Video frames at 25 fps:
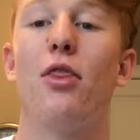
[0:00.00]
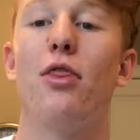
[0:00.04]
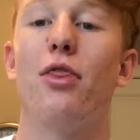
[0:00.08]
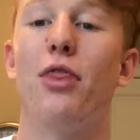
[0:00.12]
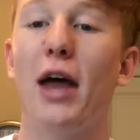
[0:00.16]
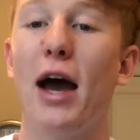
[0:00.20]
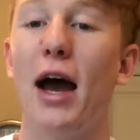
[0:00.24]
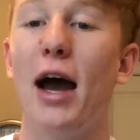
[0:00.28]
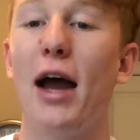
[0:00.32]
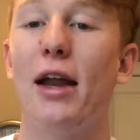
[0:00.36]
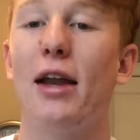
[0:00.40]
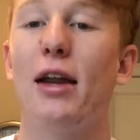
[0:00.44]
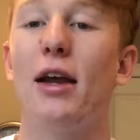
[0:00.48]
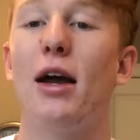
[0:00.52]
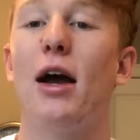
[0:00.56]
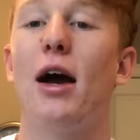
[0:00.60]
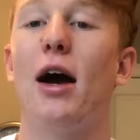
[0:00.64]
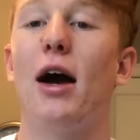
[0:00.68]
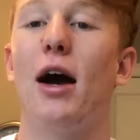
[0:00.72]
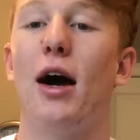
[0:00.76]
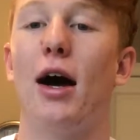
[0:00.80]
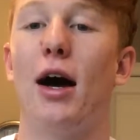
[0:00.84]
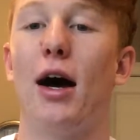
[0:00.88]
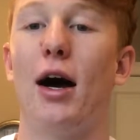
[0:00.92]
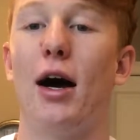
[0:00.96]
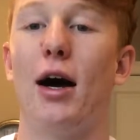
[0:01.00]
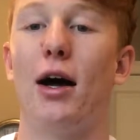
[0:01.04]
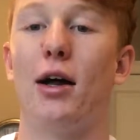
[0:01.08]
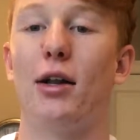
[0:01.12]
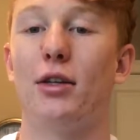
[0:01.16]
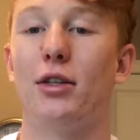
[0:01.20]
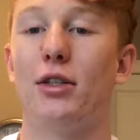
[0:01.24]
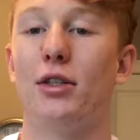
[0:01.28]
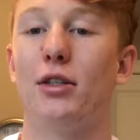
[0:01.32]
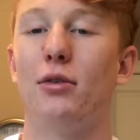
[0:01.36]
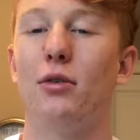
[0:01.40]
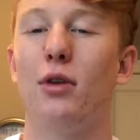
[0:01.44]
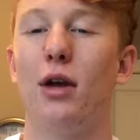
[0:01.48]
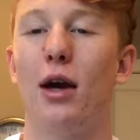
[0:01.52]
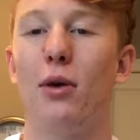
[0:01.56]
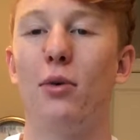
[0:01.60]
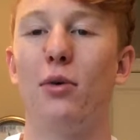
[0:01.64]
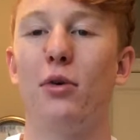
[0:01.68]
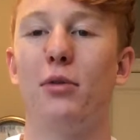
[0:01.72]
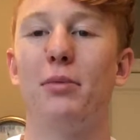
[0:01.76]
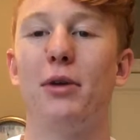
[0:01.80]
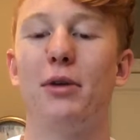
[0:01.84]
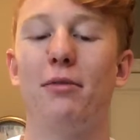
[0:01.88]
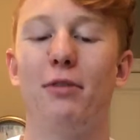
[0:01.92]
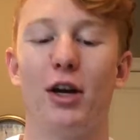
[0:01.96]
That I
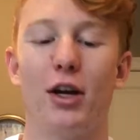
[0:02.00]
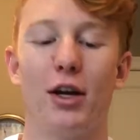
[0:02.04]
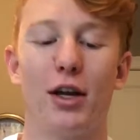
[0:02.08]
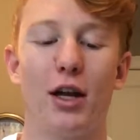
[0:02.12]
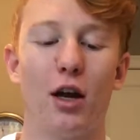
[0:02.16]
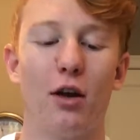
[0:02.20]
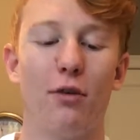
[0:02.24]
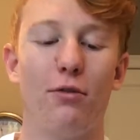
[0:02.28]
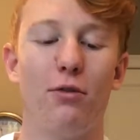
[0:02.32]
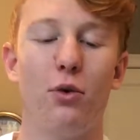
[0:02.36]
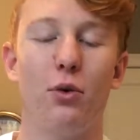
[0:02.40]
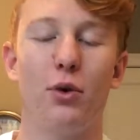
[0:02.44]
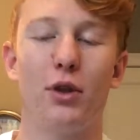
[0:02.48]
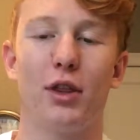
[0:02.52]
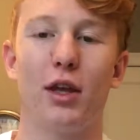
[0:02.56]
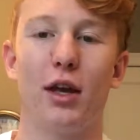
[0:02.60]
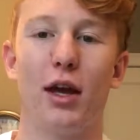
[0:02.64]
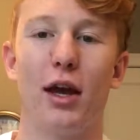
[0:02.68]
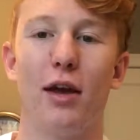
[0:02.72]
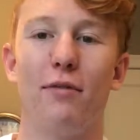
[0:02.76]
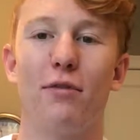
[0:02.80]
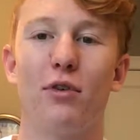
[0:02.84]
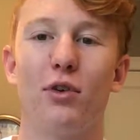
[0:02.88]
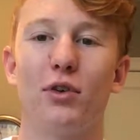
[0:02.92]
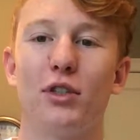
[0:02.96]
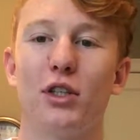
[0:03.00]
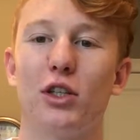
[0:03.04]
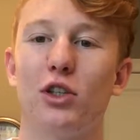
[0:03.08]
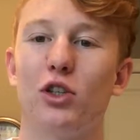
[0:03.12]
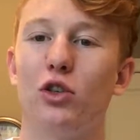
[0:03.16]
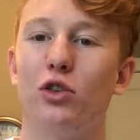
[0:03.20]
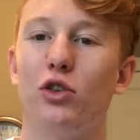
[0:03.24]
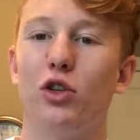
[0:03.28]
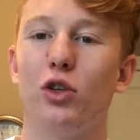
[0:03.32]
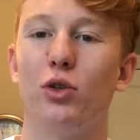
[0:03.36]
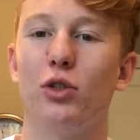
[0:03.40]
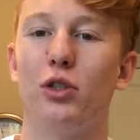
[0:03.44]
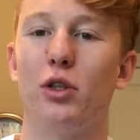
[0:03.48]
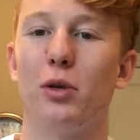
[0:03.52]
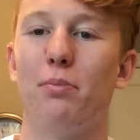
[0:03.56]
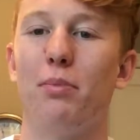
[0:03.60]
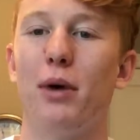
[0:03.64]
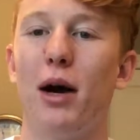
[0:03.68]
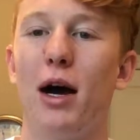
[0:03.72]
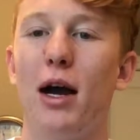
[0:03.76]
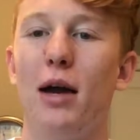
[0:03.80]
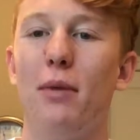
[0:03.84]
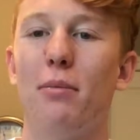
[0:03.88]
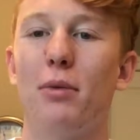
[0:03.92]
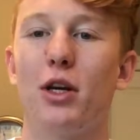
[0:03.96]
would be very careful with the headphones that you choose to
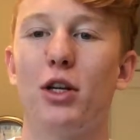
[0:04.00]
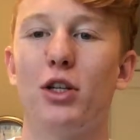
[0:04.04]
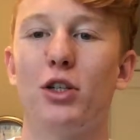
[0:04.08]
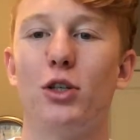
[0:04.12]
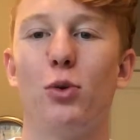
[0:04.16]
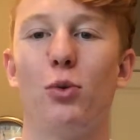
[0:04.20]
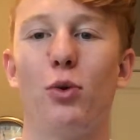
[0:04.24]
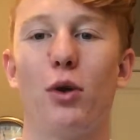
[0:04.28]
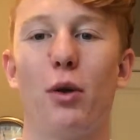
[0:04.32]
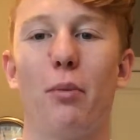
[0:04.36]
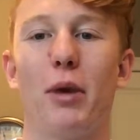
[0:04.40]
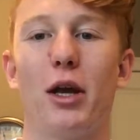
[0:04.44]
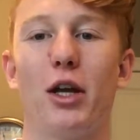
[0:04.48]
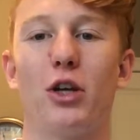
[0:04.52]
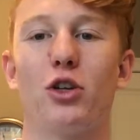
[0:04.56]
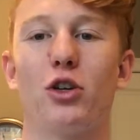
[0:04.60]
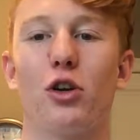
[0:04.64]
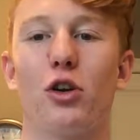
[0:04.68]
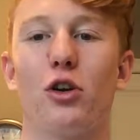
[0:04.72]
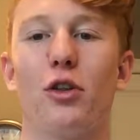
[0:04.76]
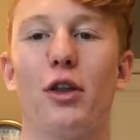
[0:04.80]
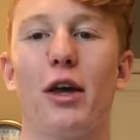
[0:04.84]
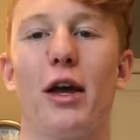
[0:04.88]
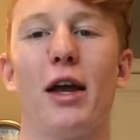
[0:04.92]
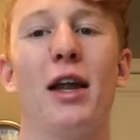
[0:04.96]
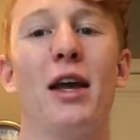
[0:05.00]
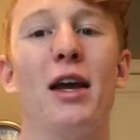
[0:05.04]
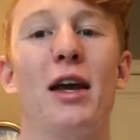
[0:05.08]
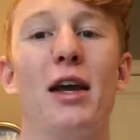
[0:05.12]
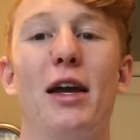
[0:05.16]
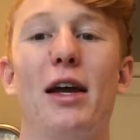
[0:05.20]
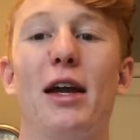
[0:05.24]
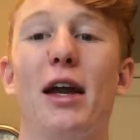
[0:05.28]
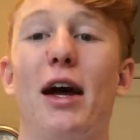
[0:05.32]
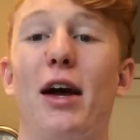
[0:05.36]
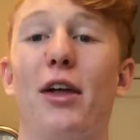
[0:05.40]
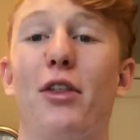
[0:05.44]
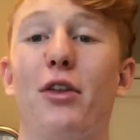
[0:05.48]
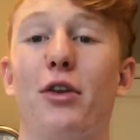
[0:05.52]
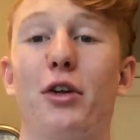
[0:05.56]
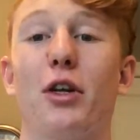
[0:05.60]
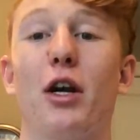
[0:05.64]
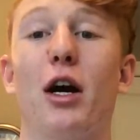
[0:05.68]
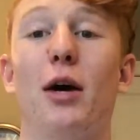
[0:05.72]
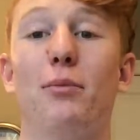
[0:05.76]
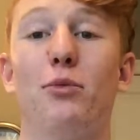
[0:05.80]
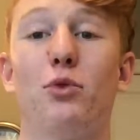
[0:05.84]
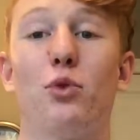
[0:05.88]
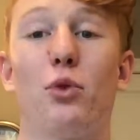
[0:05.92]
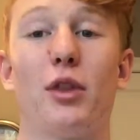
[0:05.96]
buy, because you want to make sure that it either
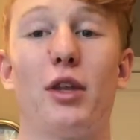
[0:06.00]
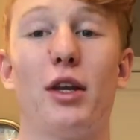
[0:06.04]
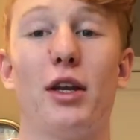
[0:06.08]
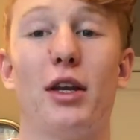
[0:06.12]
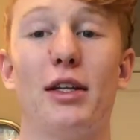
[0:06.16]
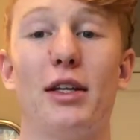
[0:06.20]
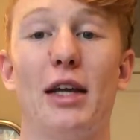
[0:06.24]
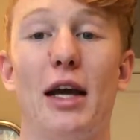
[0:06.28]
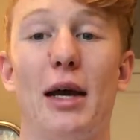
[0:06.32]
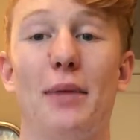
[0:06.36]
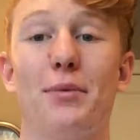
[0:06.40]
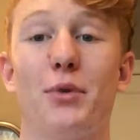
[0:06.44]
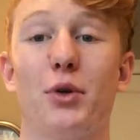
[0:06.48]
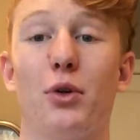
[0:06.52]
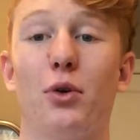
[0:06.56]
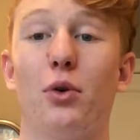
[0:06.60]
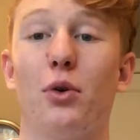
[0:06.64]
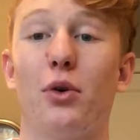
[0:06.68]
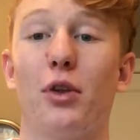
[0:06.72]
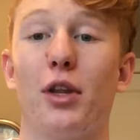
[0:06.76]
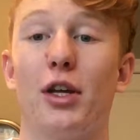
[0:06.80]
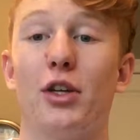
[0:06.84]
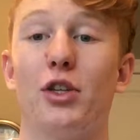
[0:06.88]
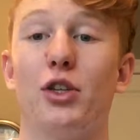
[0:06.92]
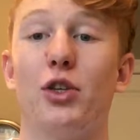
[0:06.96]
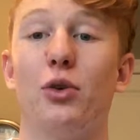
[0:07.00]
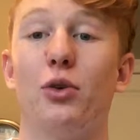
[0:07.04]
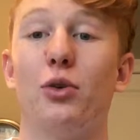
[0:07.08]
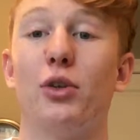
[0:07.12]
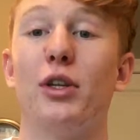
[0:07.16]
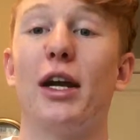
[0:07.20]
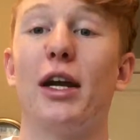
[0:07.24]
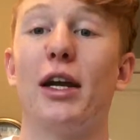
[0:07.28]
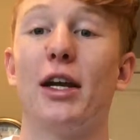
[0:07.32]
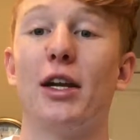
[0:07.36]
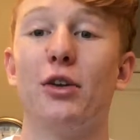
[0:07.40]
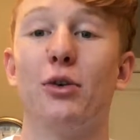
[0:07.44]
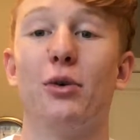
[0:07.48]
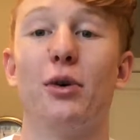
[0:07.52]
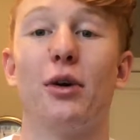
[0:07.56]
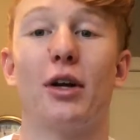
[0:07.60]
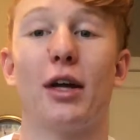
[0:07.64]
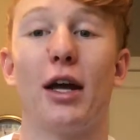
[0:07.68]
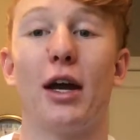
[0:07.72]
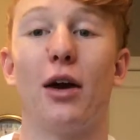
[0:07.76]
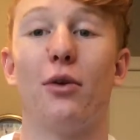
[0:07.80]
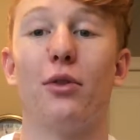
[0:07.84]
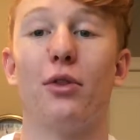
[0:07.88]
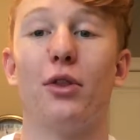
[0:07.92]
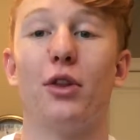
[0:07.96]
comes with an adapter or that you take into
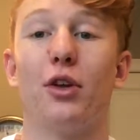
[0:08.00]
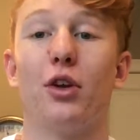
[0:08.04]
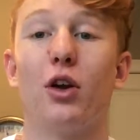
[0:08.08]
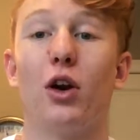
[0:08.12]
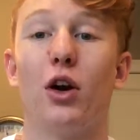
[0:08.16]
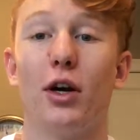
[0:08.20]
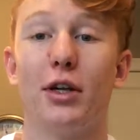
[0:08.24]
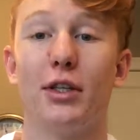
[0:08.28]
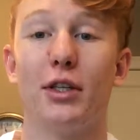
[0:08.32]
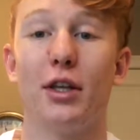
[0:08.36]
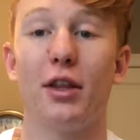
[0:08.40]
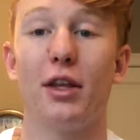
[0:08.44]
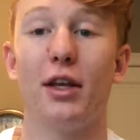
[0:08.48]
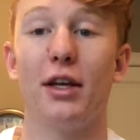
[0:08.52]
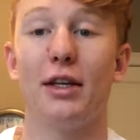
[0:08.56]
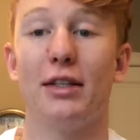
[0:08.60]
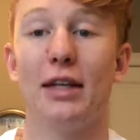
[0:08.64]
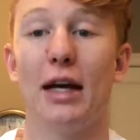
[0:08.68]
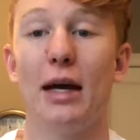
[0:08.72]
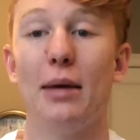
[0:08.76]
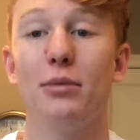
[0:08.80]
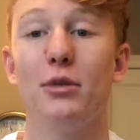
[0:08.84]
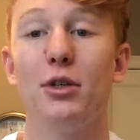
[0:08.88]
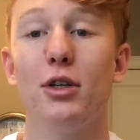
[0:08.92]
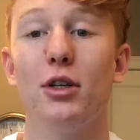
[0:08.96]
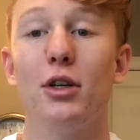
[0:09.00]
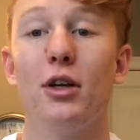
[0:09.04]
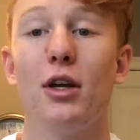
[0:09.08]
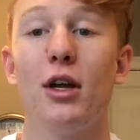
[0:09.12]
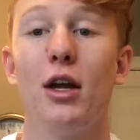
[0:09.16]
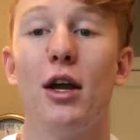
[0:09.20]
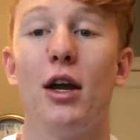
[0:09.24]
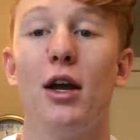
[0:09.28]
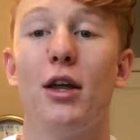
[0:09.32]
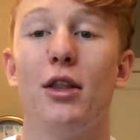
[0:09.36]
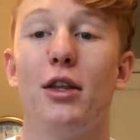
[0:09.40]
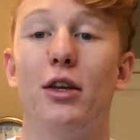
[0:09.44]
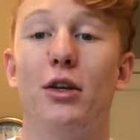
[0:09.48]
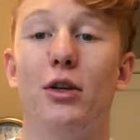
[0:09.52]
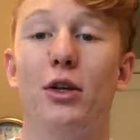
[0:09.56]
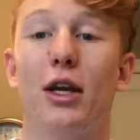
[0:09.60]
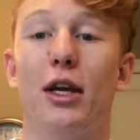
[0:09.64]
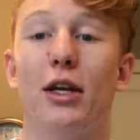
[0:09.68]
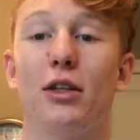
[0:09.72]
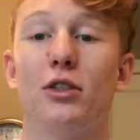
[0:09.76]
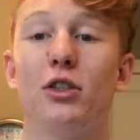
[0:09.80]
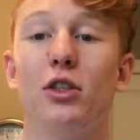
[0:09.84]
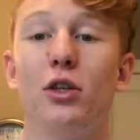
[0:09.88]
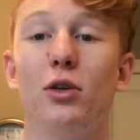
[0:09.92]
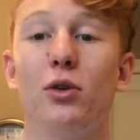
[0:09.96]
account the cost of the adapter. Then you
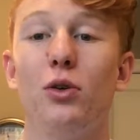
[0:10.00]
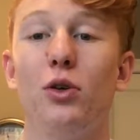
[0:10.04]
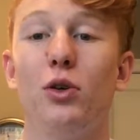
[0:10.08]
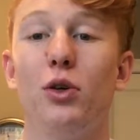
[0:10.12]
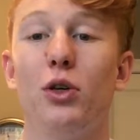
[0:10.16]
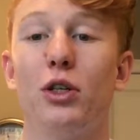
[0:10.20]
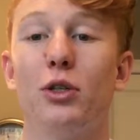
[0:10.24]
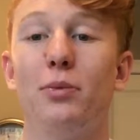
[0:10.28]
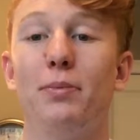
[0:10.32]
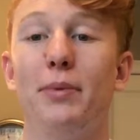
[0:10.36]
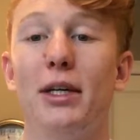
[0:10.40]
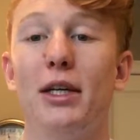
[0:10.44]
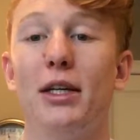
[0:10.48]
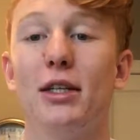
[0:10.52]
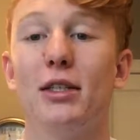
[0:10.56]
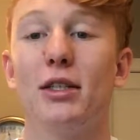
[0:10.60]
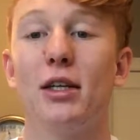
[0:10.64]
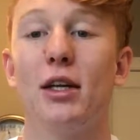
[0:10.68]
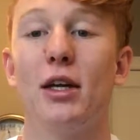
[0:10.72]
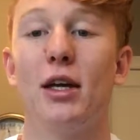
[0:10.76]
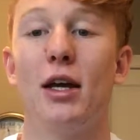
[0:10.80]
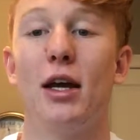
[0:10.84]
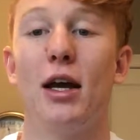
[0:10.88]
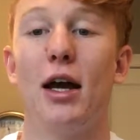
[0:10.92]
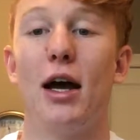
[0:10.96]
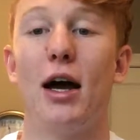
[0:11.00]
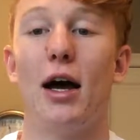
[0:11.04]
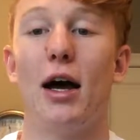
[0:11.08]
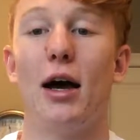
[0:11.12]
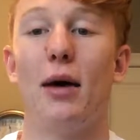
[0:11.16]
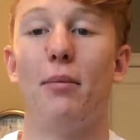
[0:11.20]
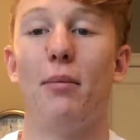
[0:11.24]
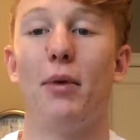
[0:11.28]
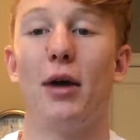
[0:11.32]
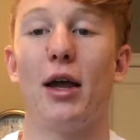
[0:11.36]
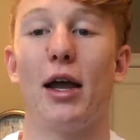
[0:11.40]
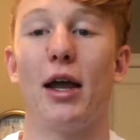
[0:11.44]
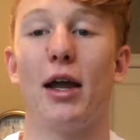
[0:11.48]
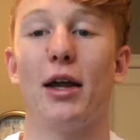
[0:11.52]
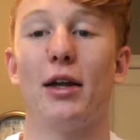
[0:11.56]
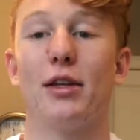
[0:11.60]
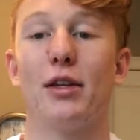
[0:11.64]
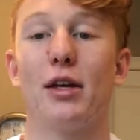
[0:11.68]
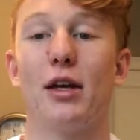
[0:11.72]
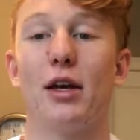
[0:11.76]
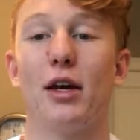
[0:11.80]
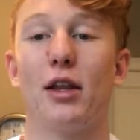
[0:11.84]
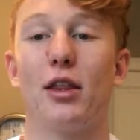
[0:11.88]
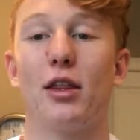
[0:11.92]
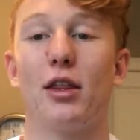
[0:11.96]
get 2 USBs and
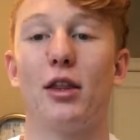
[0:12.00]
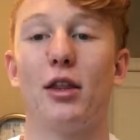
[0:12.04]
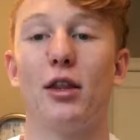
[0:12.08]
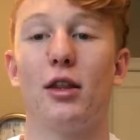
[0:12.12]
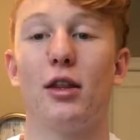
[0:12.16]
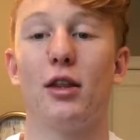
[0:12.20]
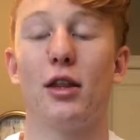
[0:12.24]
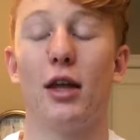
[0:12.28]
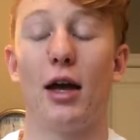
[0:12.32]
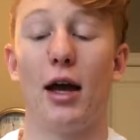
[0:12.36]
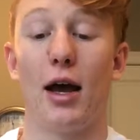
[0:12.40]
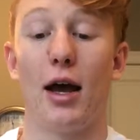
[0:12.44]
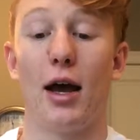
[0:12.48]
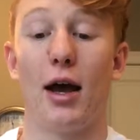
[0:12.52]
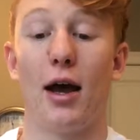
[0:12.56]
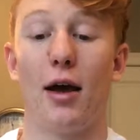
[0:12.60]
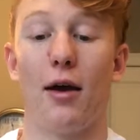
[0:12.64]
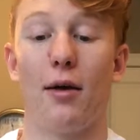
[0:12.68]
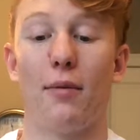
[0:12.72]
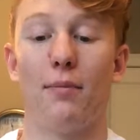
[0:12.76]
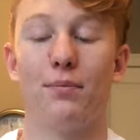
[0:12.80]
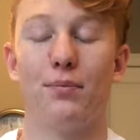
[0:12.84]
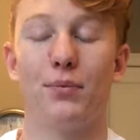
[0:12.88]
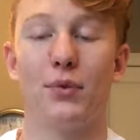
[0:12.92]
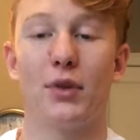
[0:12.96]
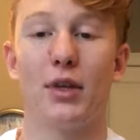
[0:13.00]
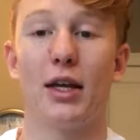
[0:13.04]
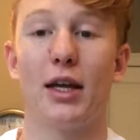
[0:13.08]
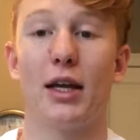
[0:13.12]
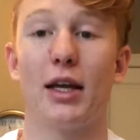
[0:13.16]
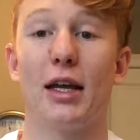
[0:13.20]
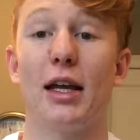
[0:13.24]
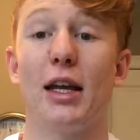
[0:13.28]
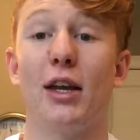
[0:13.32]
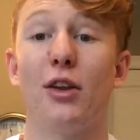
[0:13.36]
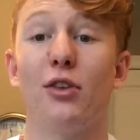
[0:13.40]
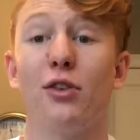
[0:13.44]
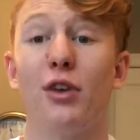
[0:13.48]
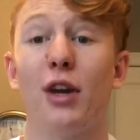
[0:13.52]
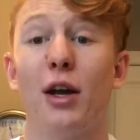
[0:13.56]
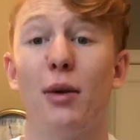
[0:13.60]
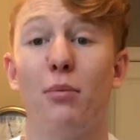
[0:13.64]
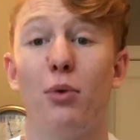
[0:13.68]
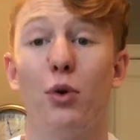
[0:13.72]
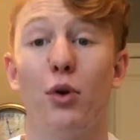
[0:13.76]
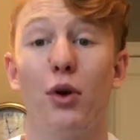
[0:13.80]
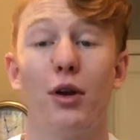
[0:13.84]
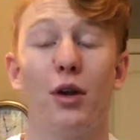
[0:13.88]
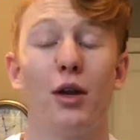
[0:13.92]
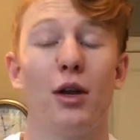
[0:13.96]
a gig Ethernet
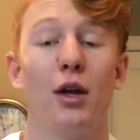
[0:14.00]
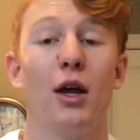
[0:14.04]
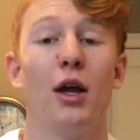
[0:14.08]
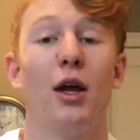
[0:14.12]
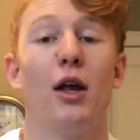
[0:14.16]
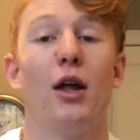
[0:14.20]
port.